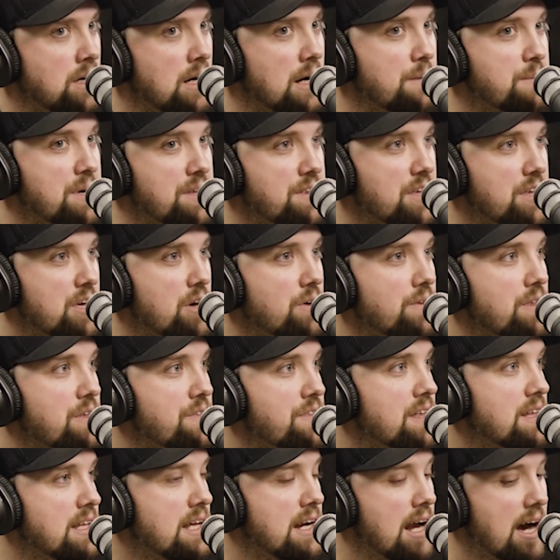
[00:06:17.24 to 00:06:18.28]
I mean, the only
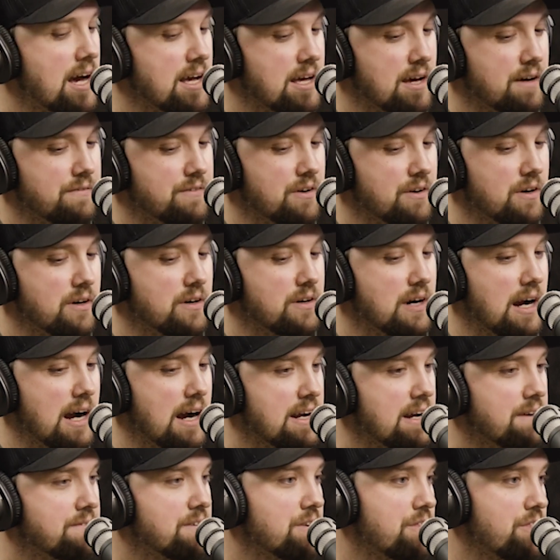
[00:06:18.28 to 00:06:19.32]
thing that
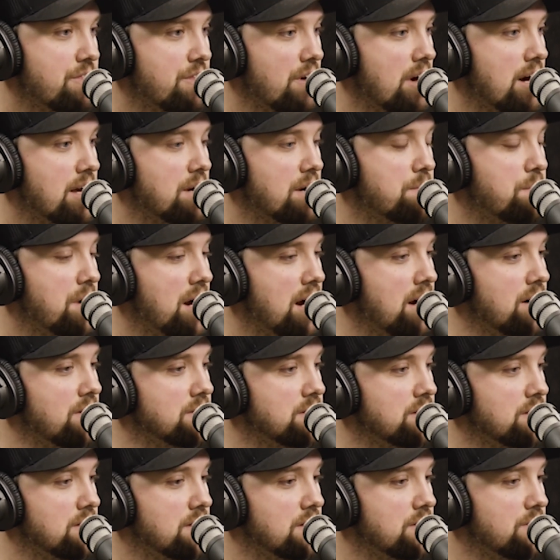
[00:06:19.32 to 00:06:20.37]
I ever thought
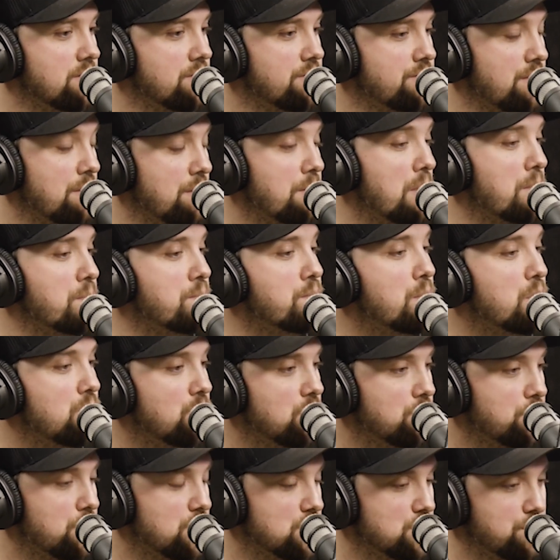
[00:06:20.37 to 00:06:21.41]
about from a
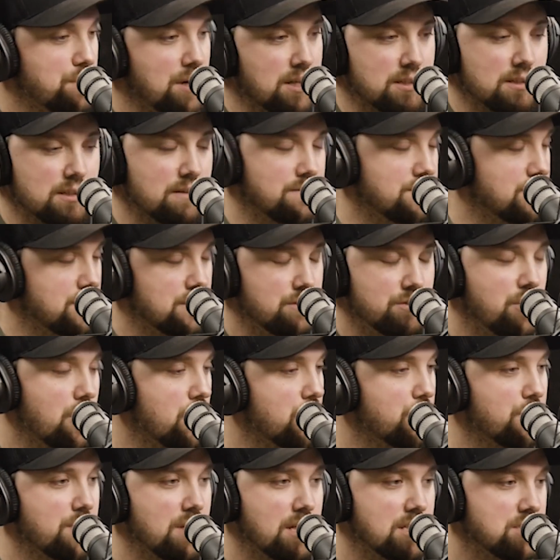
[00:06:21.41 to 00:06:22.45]
moon perspective,
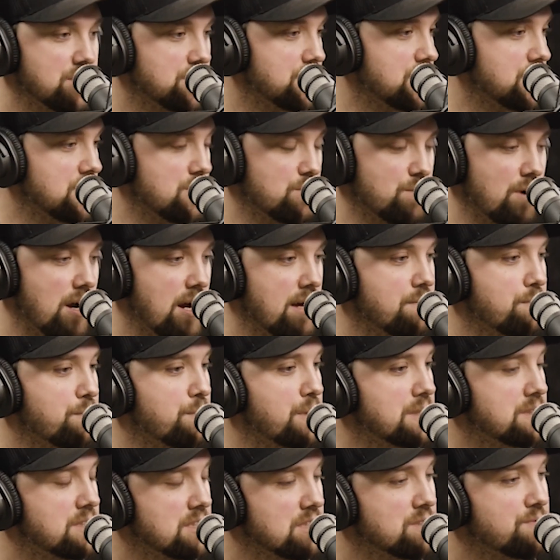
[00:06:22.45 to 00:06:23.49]
no relation to the rut,
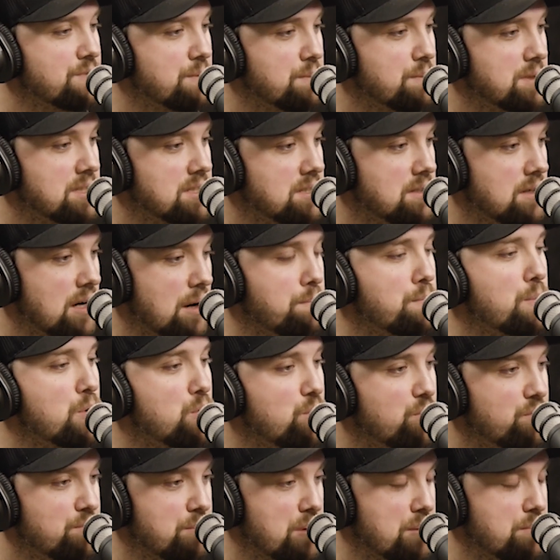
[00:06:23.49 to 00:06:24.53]
but just from a
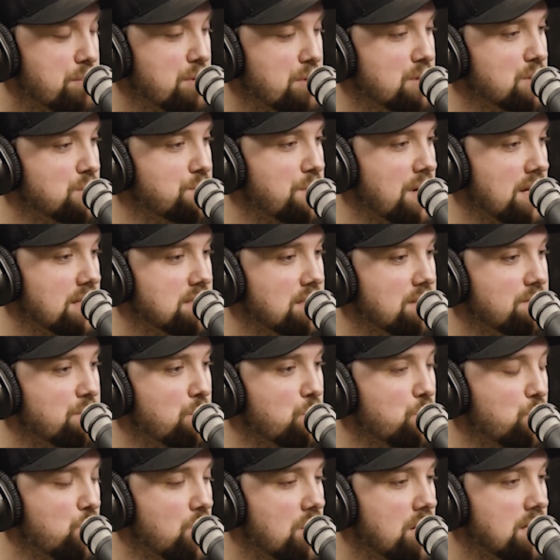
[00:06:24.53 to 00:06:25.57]
movement perspective,
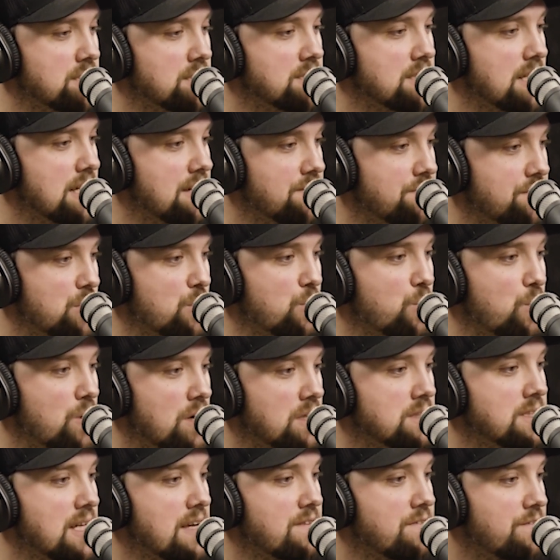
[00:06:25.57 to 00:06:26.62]
was if there
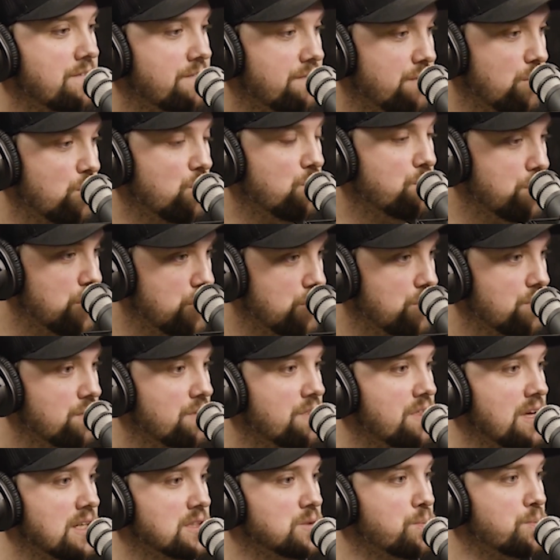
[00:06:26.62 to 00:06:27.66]
was a full
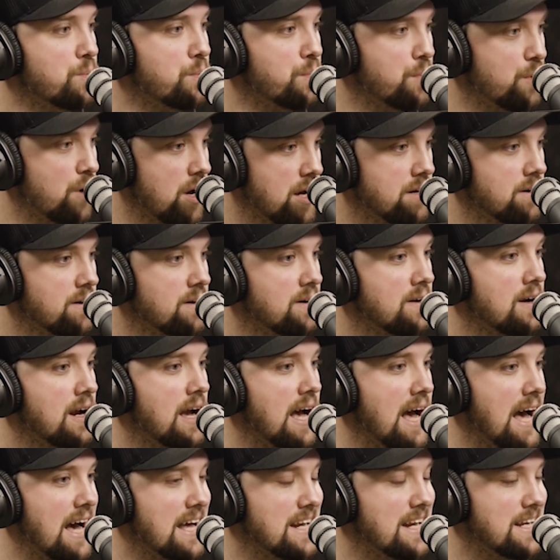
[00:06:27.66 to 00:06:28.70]
moon, thus
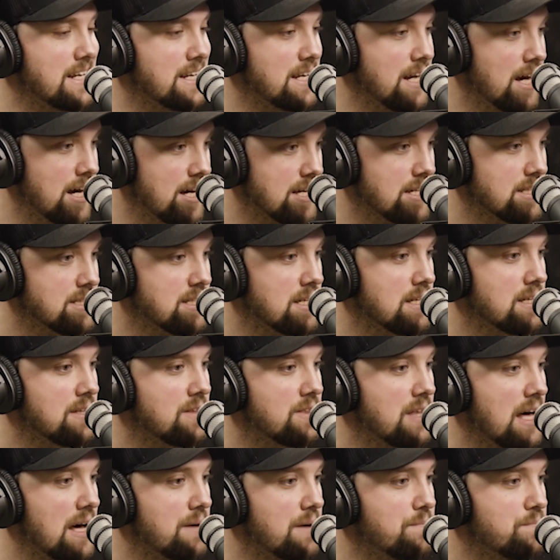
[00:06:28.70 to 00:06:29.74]
brighter at night,
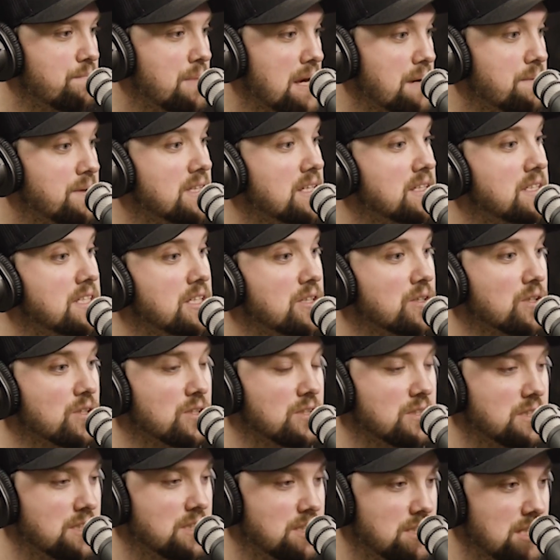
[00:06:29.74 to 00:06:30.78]
that maybe the deer
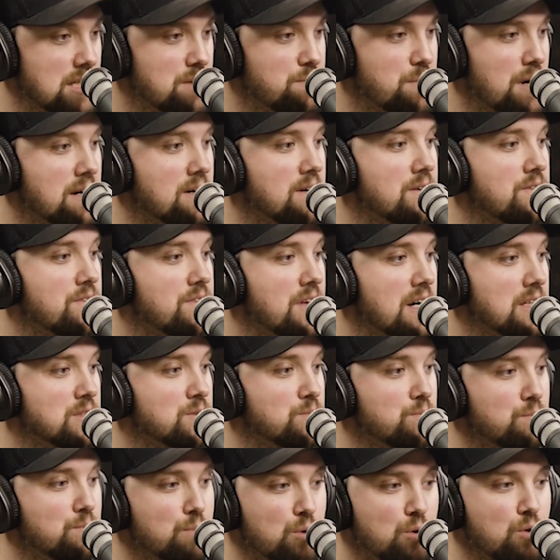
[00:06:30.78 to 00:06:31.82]
could see better,
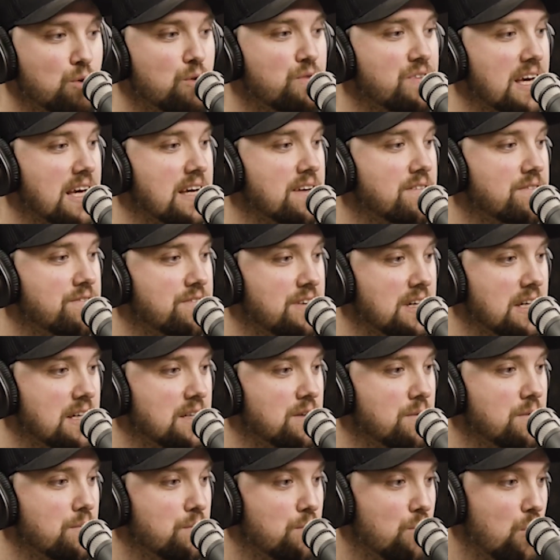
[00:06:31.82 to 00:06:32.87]
thus move and
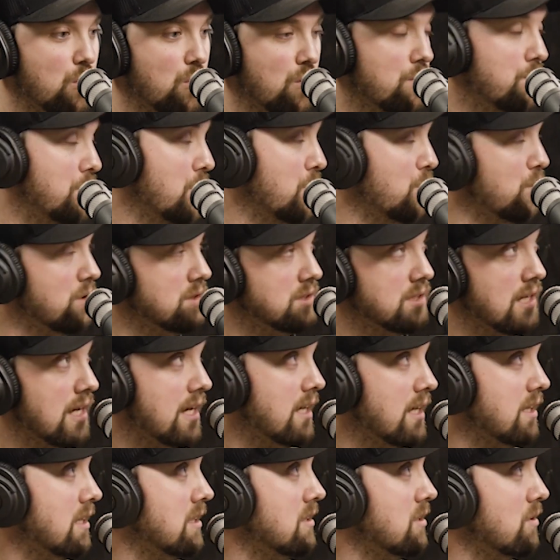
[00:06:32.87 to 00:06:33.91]
feed more. But we're
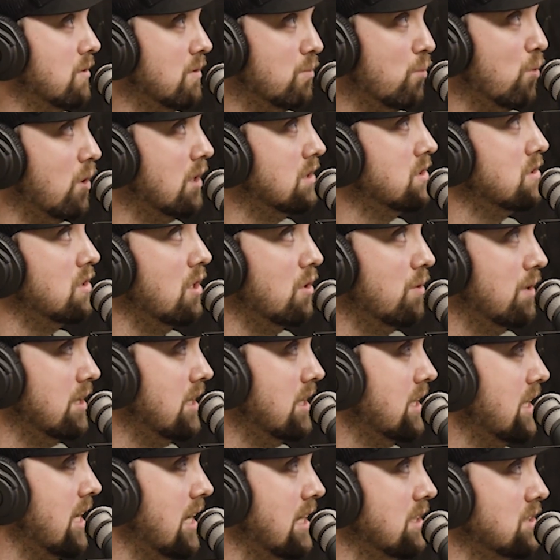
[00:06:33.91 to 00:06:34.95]
saying that there was no
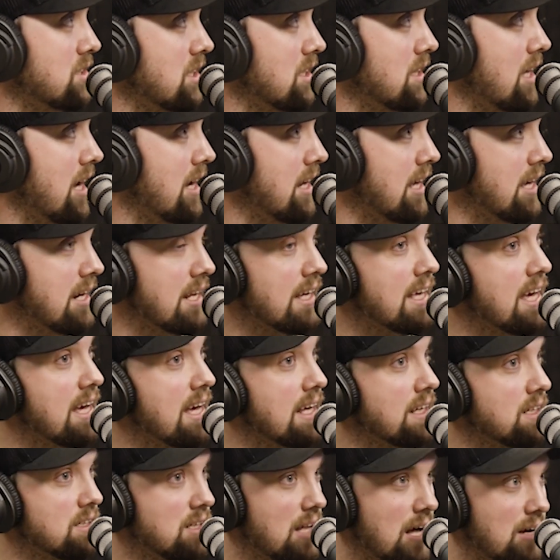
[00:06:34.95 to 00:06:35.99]
indication of that. And
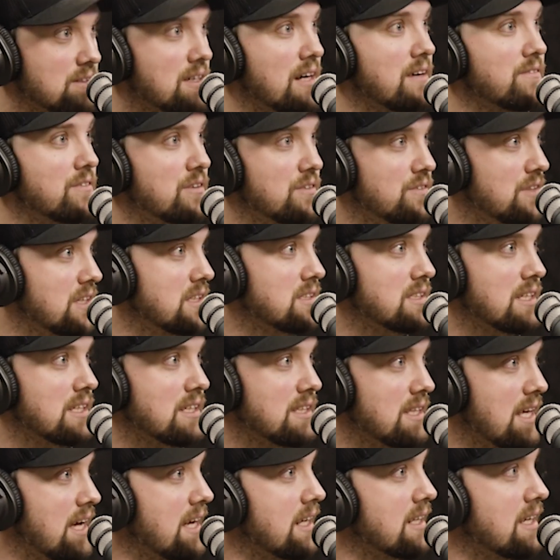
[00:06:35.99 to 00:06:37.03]
again, cloud cover and things
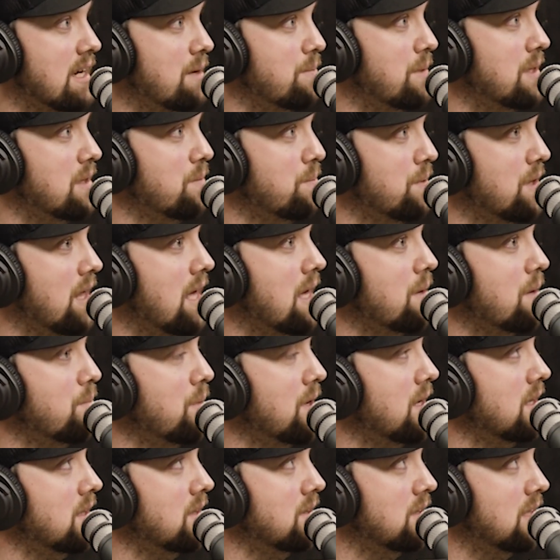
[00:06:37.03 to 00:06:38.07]
like that come into play,
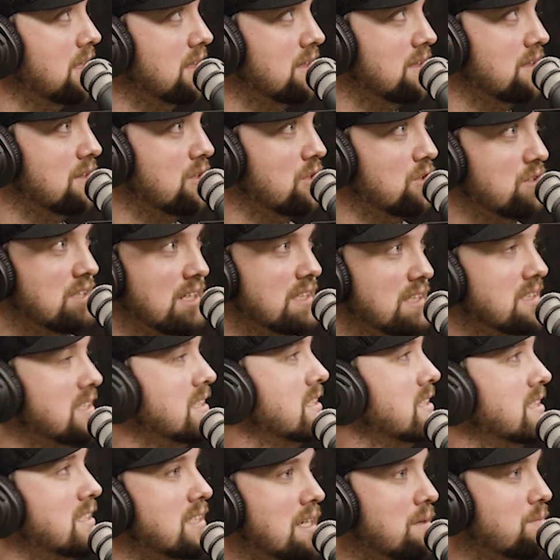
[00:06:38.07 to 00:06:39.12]
but that there
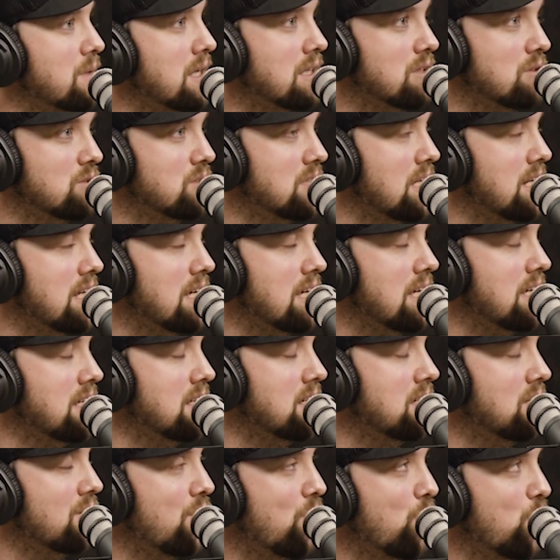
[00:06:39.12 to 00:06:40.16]
doesn't seem like there's any
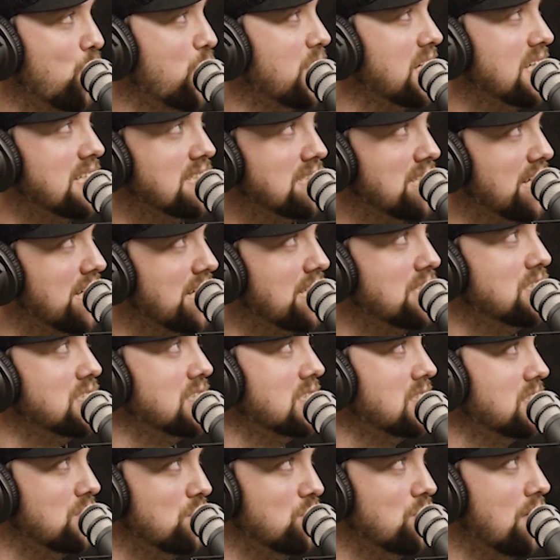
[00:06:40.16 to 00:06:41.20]

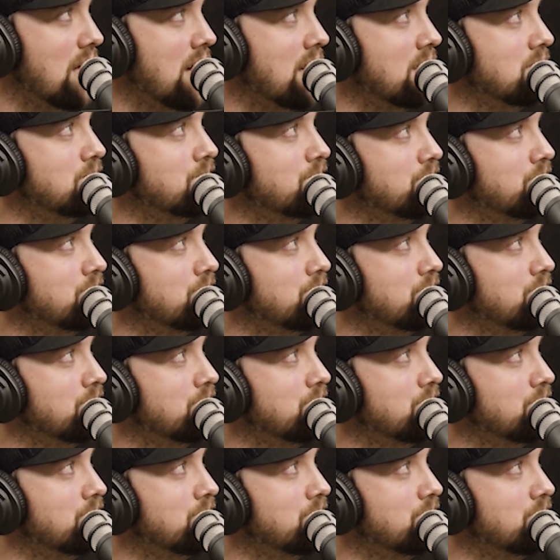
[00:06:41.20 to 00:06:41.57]
orientation to that.